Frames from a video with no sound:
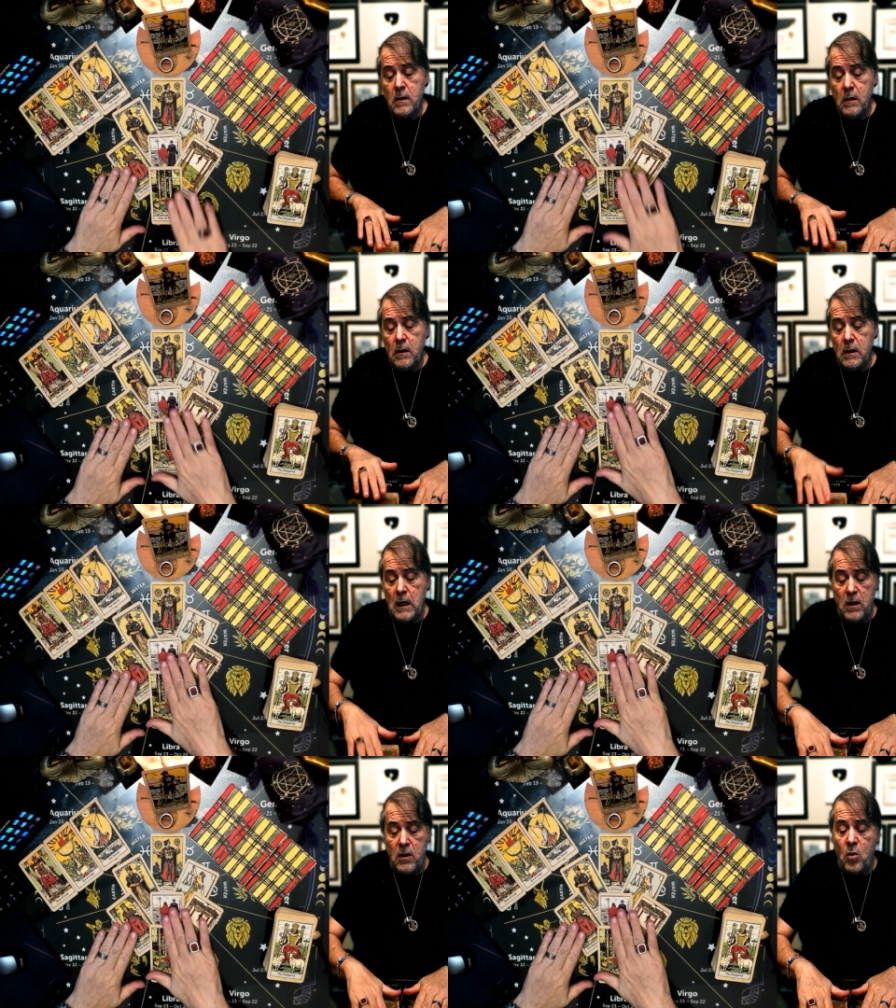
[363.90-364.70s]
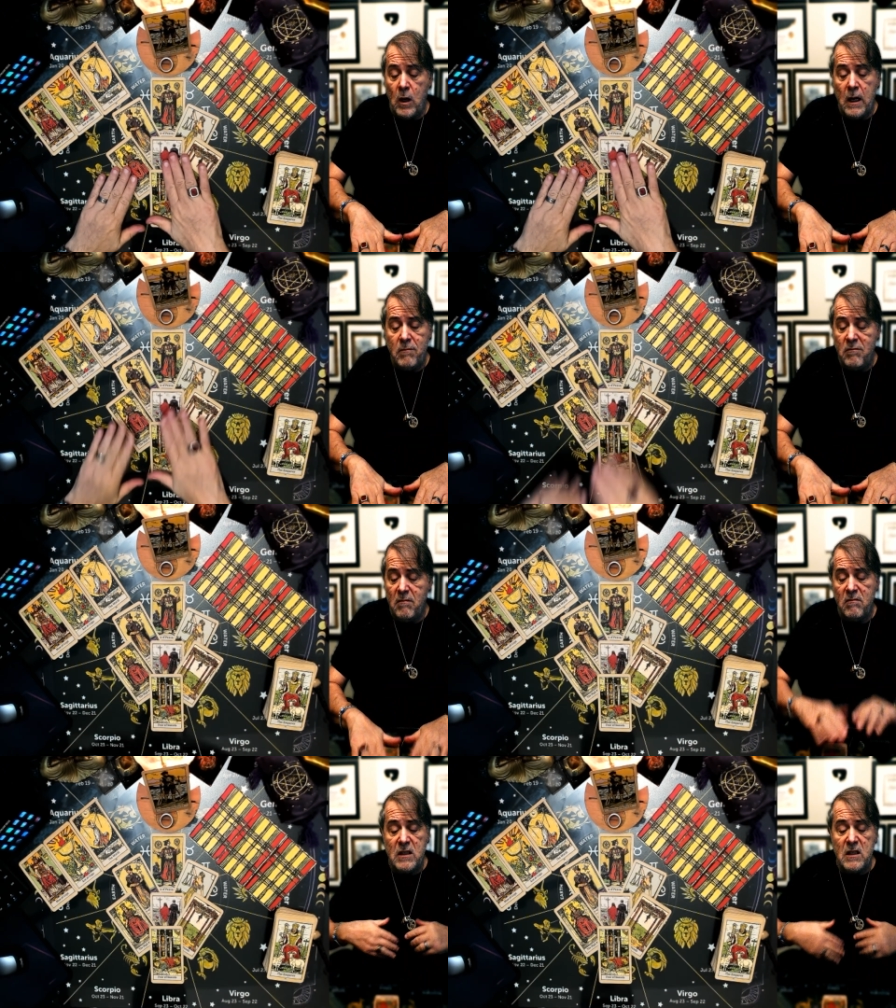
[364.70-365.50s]
Yeah, you know what?
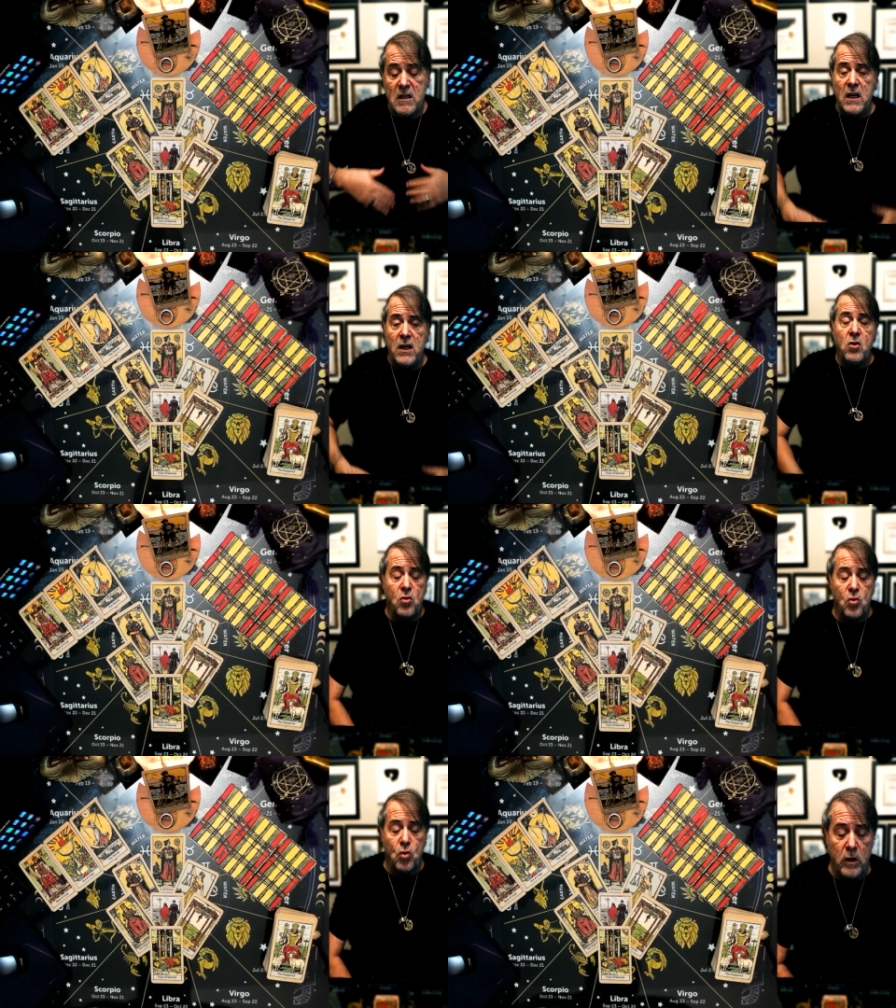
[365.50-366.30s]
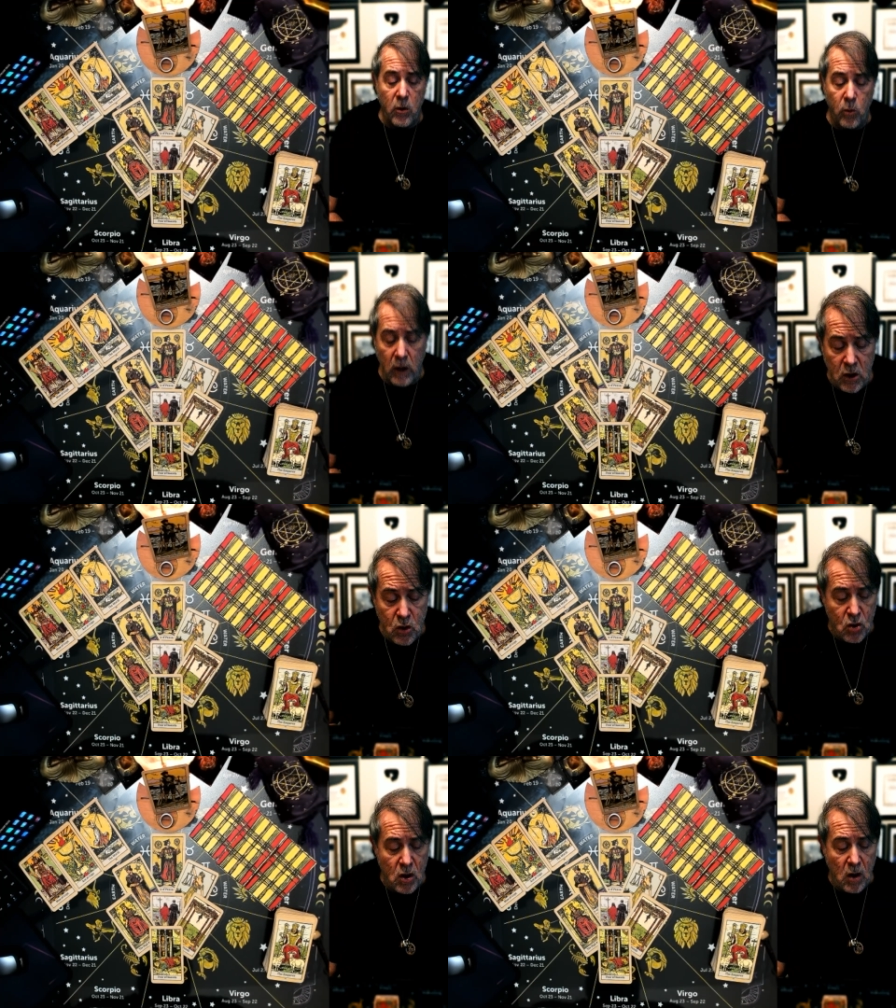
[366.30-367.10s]
This has got nothing to do with our
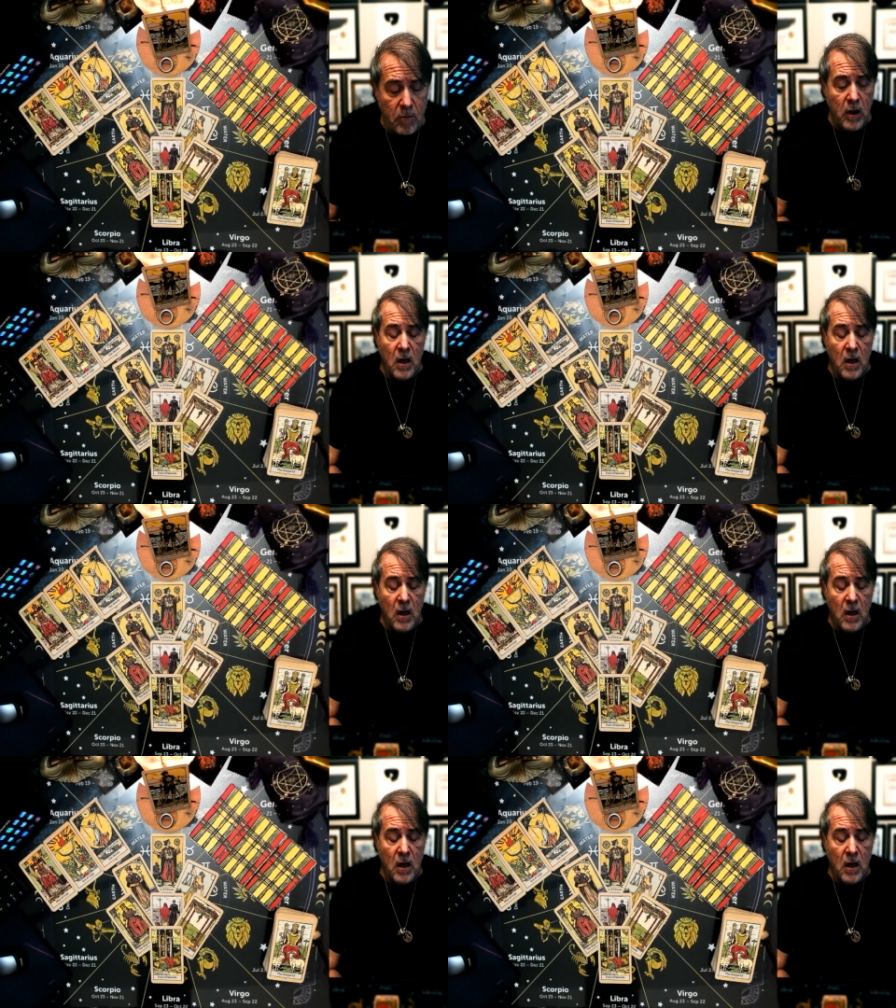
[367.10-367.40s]
relationship.